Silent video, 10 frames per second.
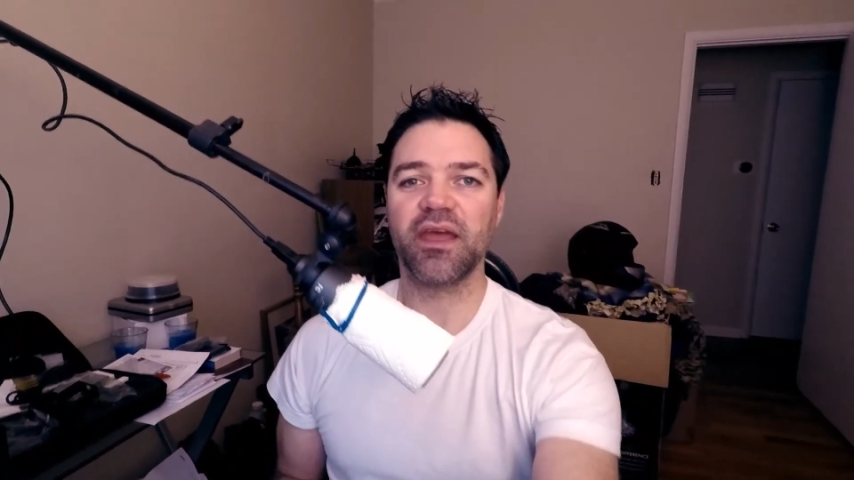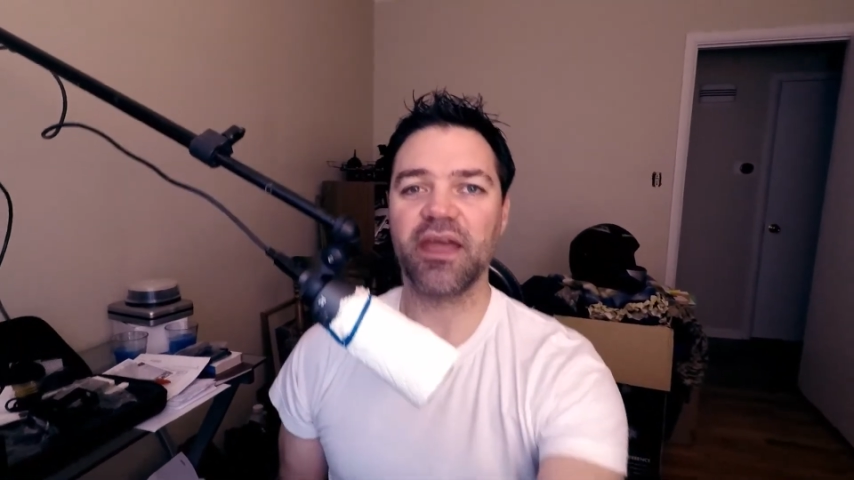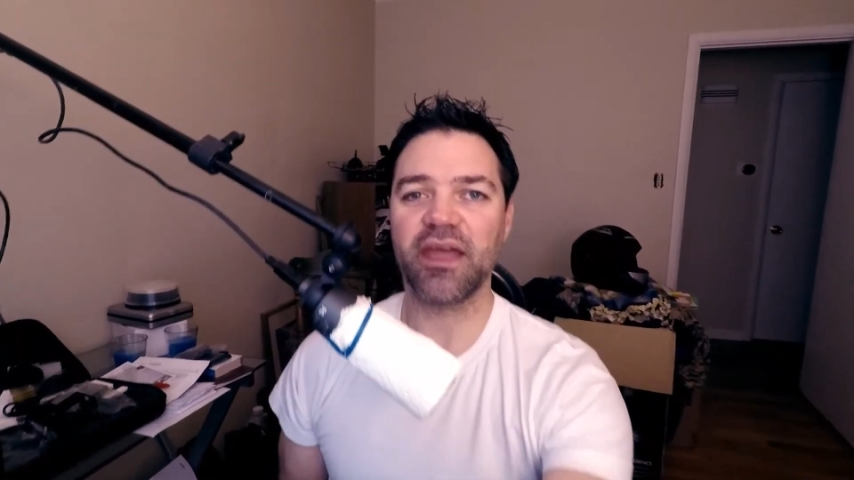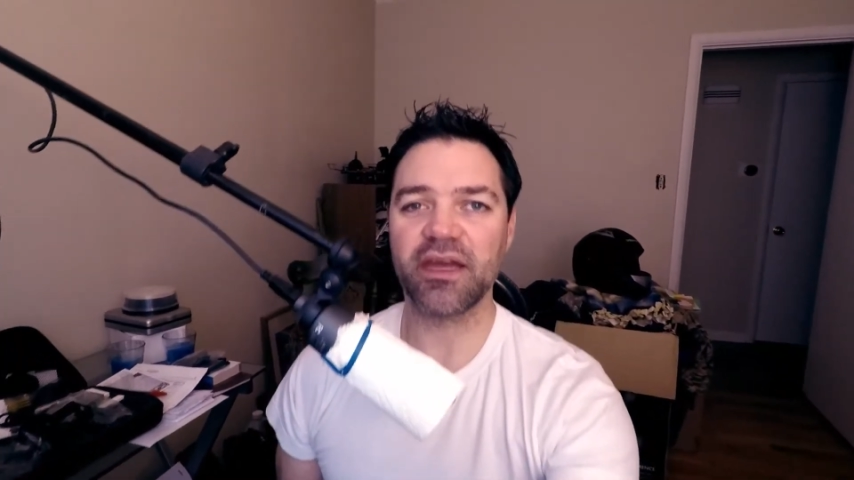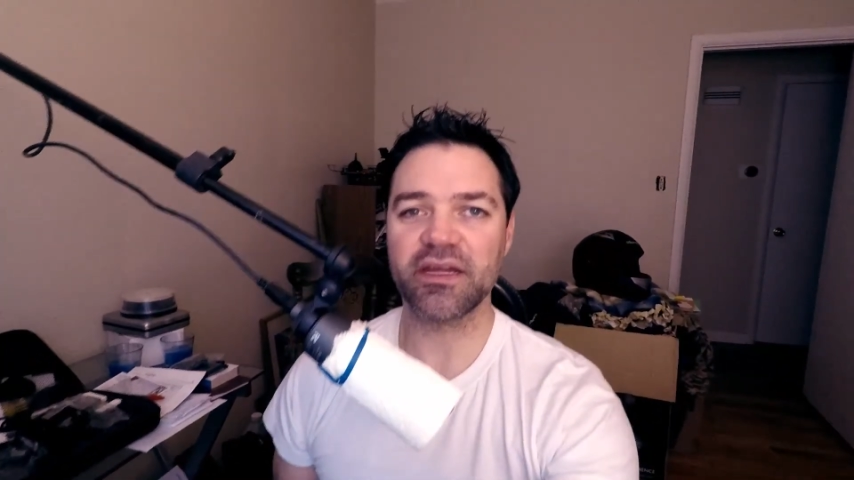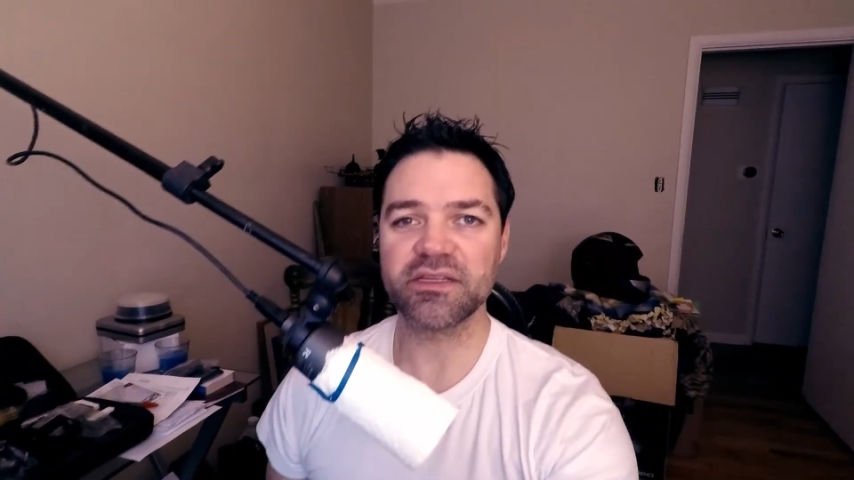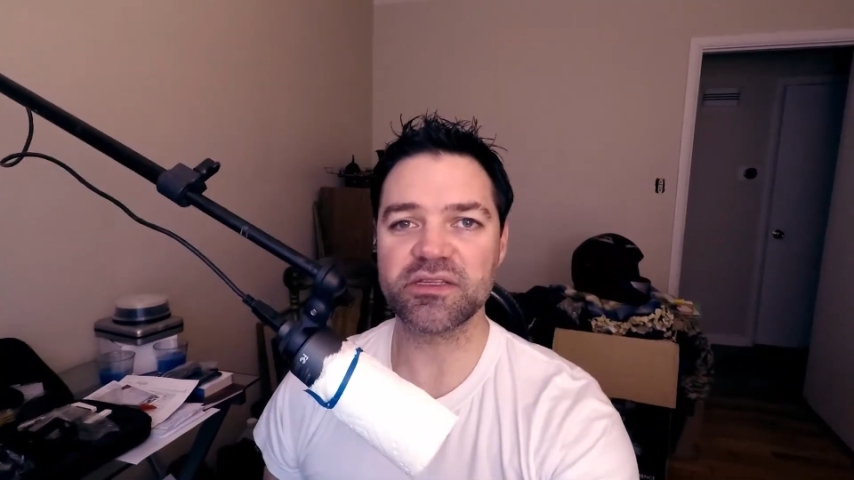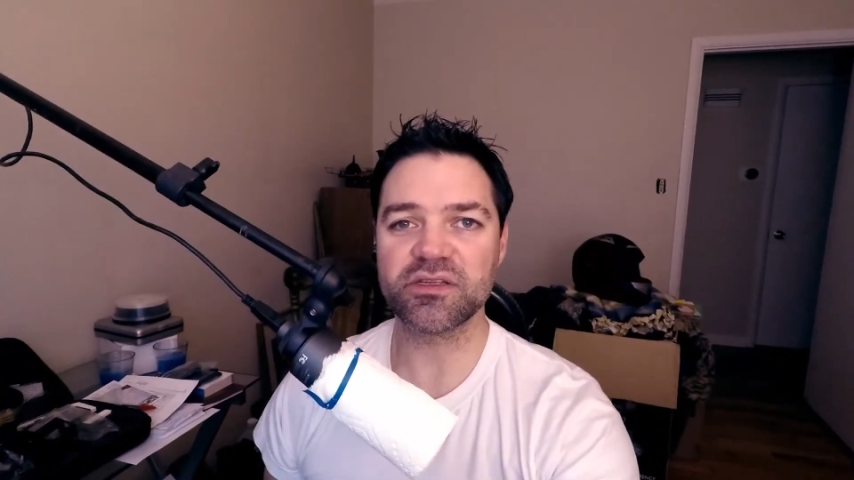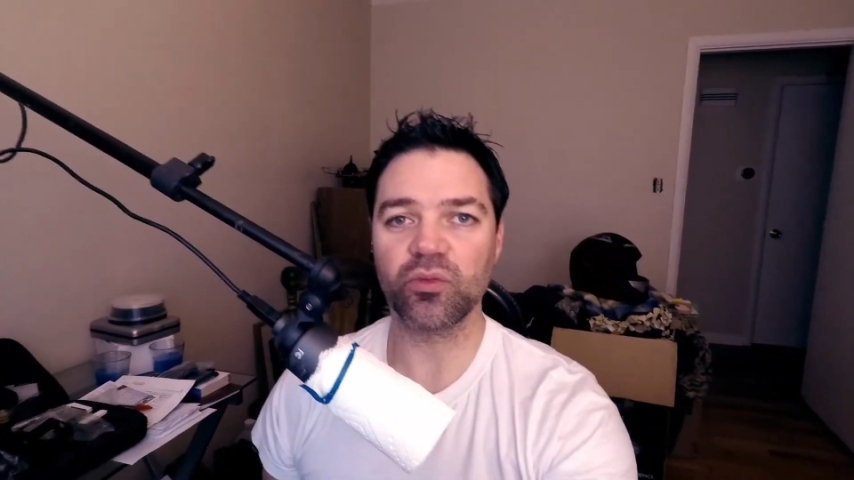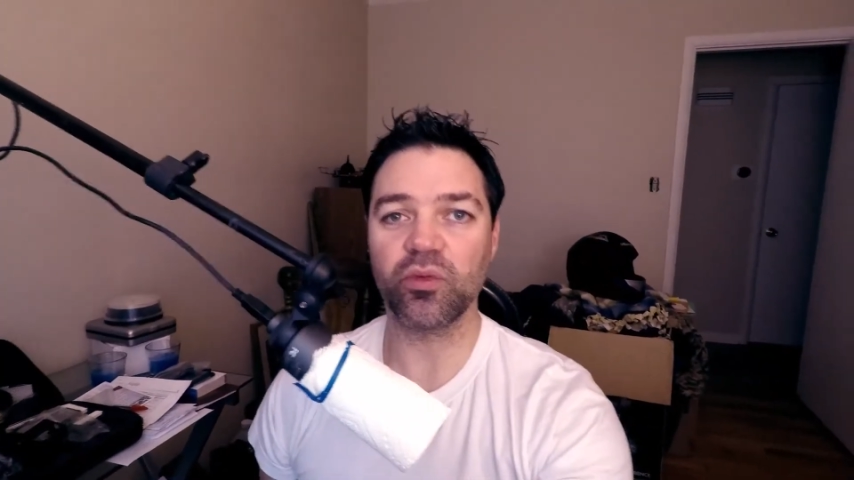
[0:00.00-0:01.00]

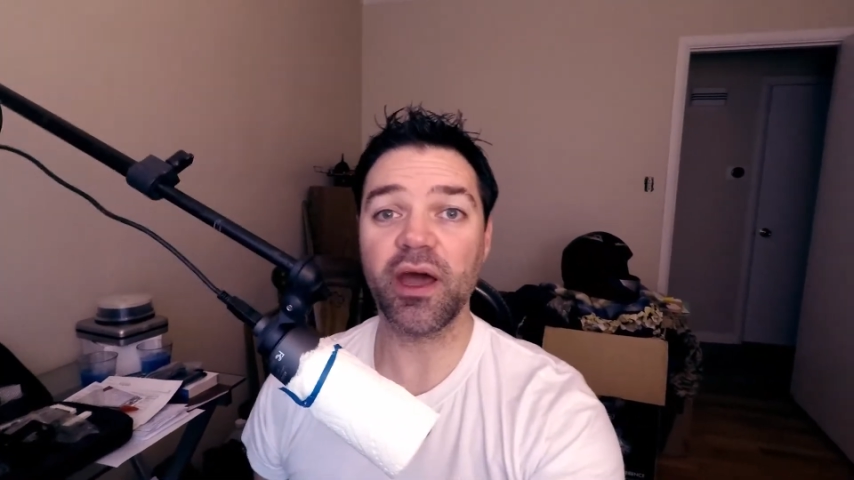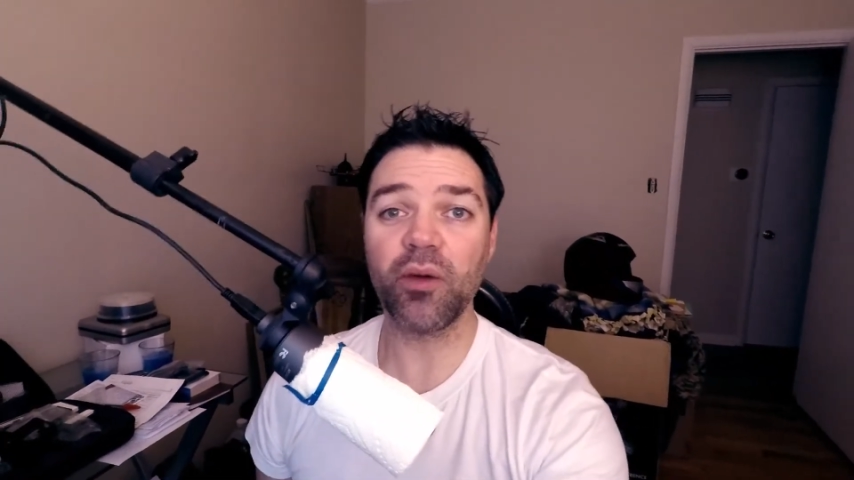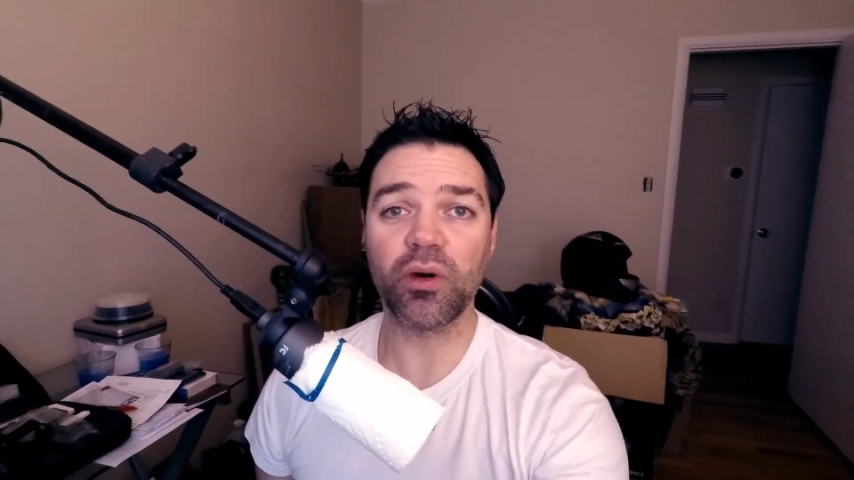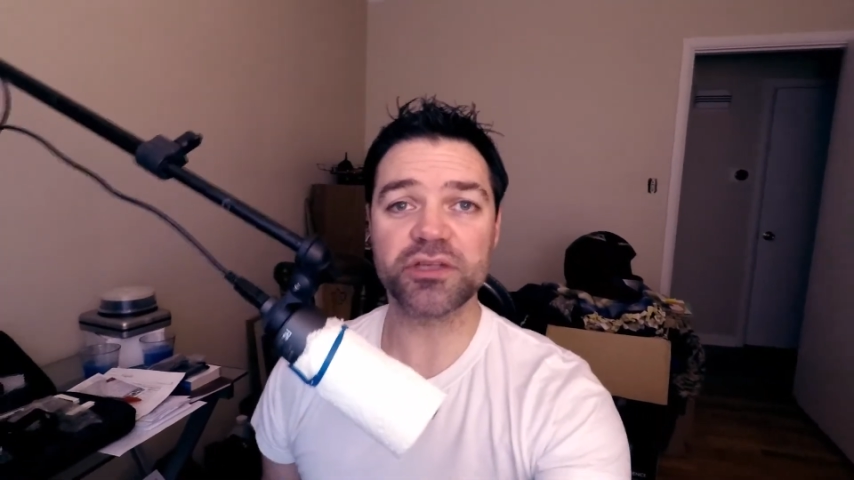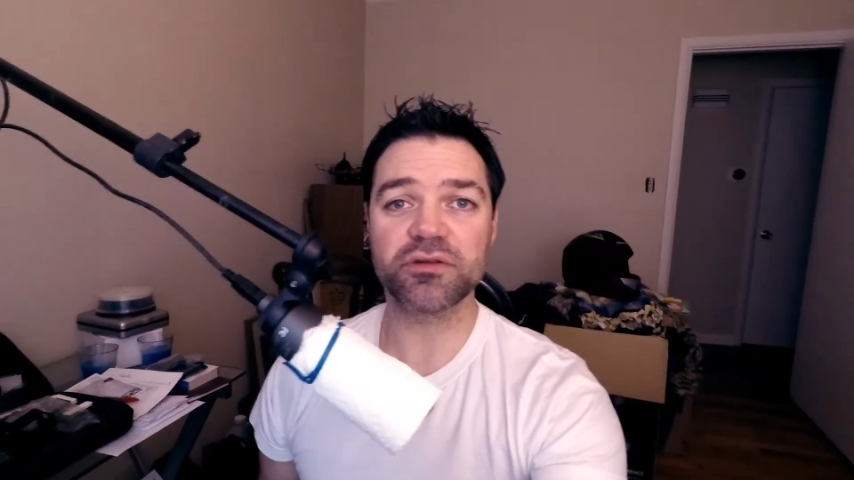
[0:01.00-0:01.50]
And when I watched